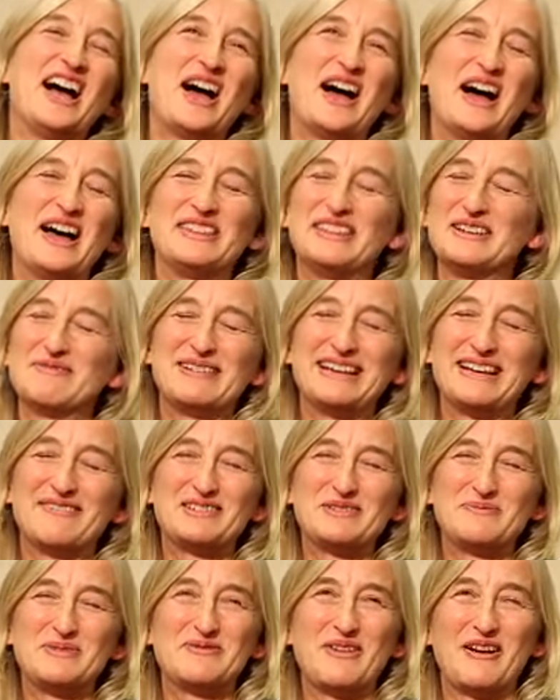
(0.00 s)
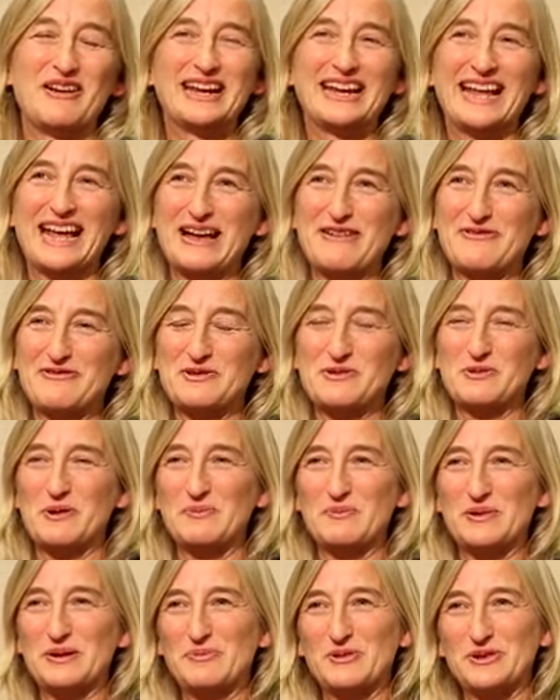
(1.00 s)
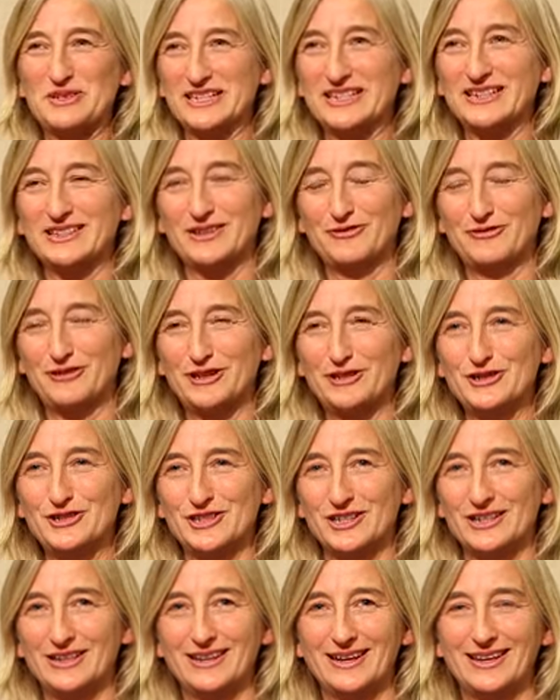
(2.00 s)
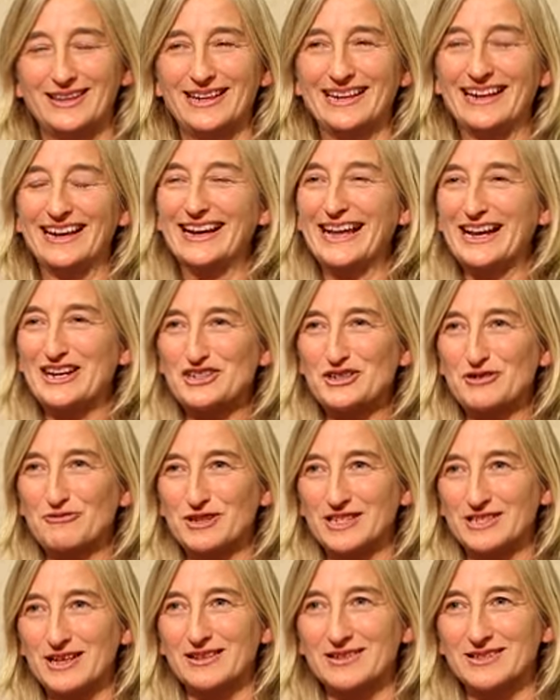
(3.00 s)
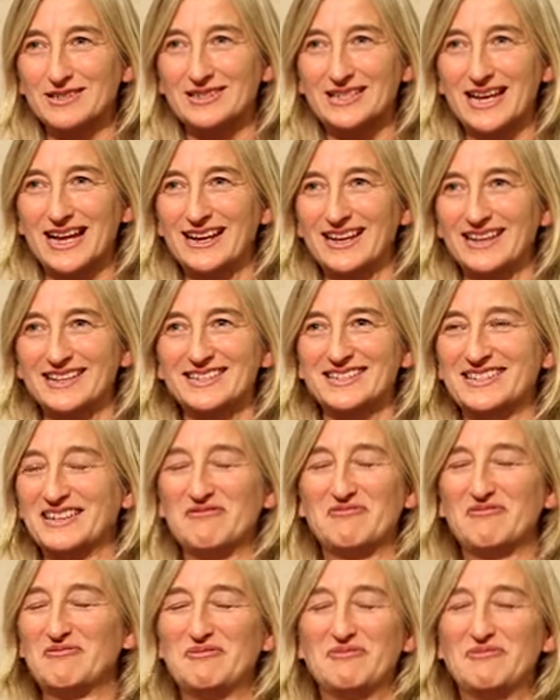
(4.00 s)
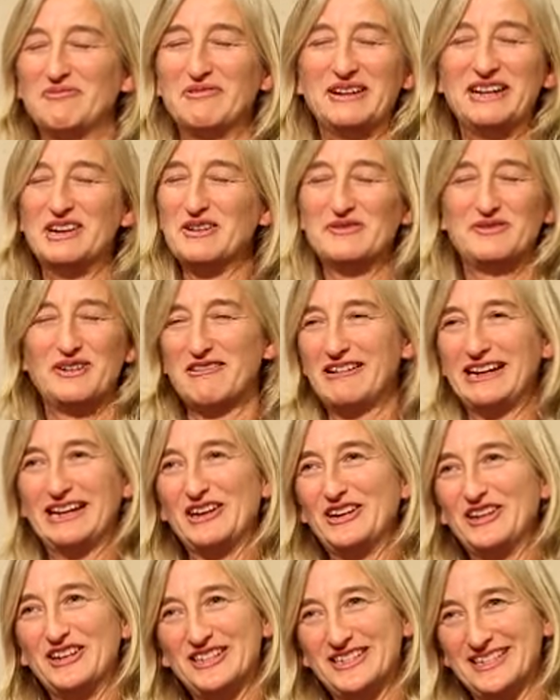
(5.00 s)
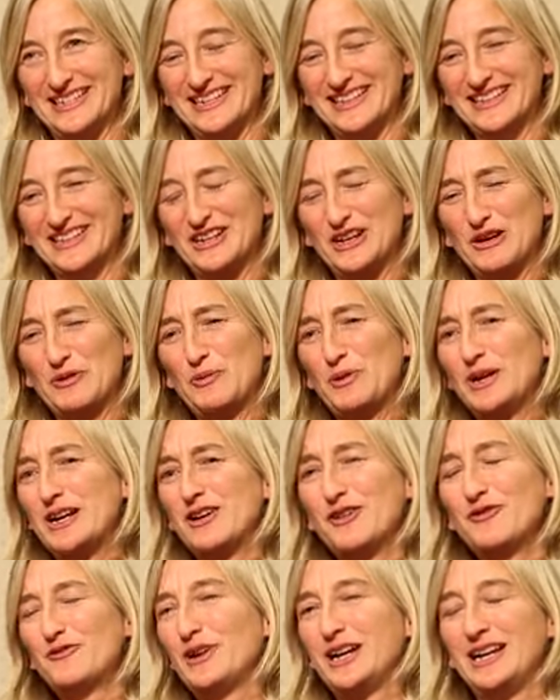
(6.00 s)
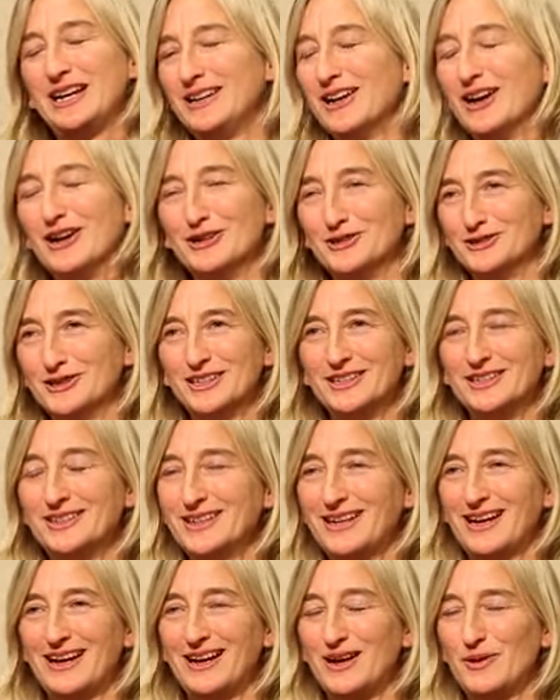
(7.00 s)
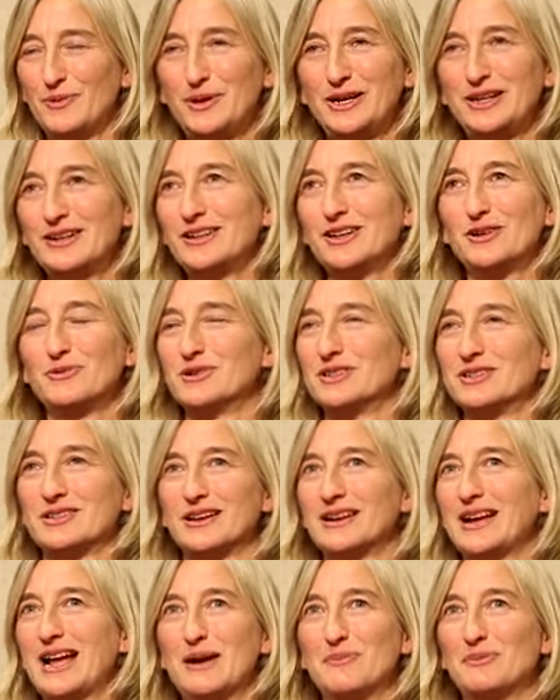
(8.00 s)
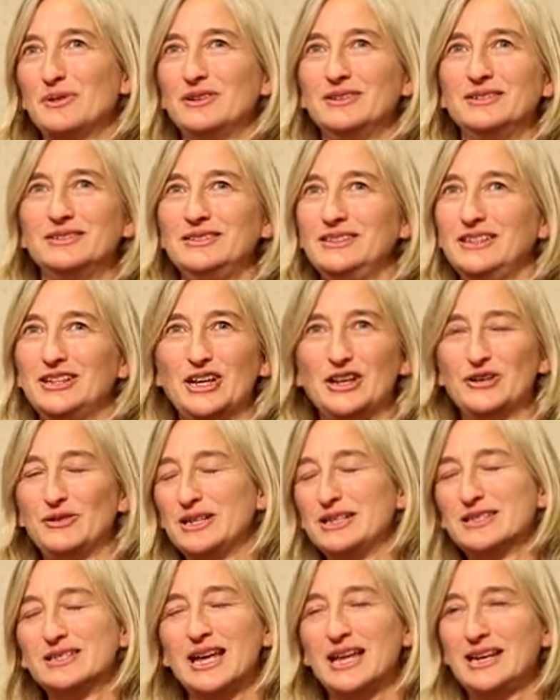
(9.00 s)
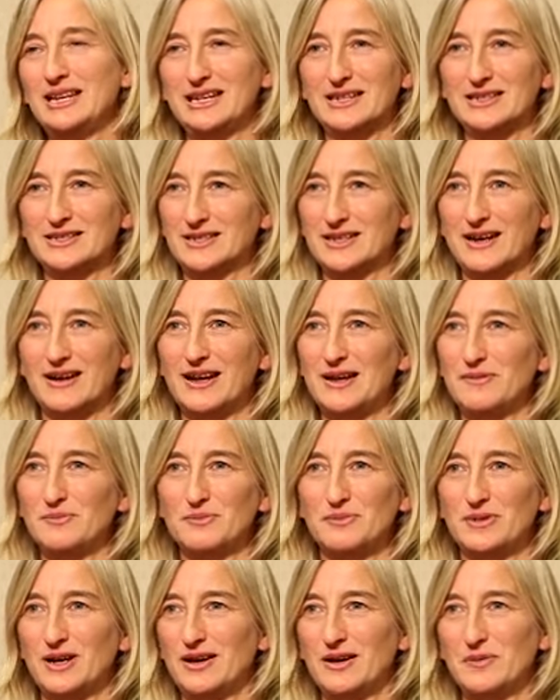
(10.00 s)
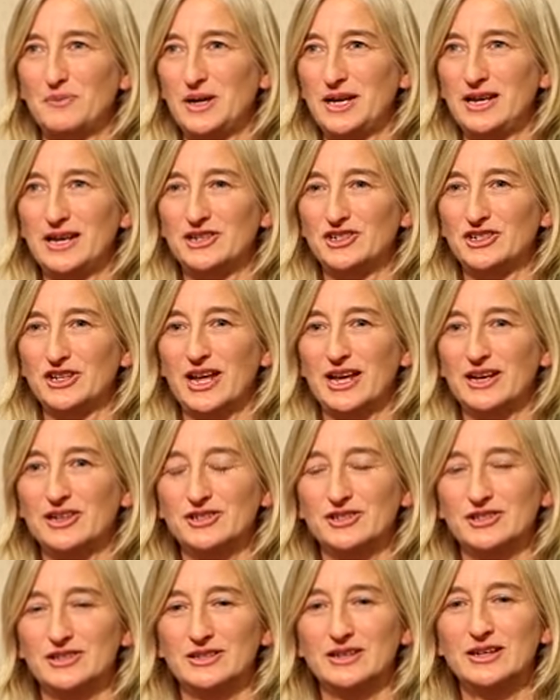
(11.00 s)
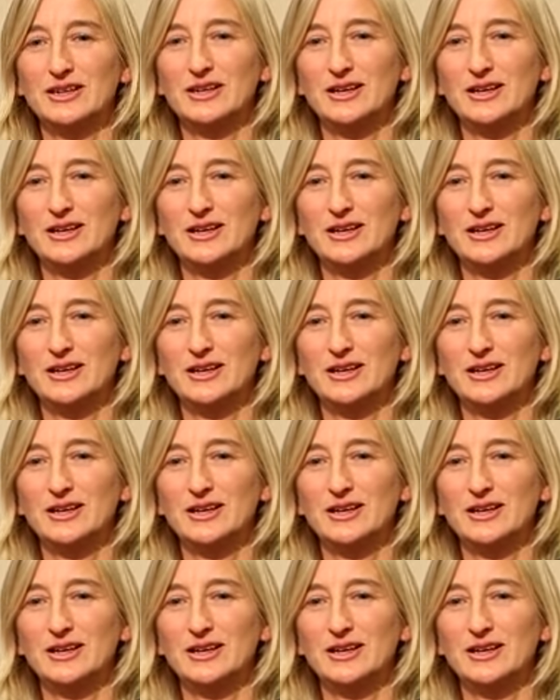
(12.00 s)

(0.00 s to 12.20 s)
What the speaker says: I think we have to be very careful when we predict the future. I think election results tell us that we're not very good at it. You know, we don't really know. We don't know what's going to happen, you know, in 10 years' time in education.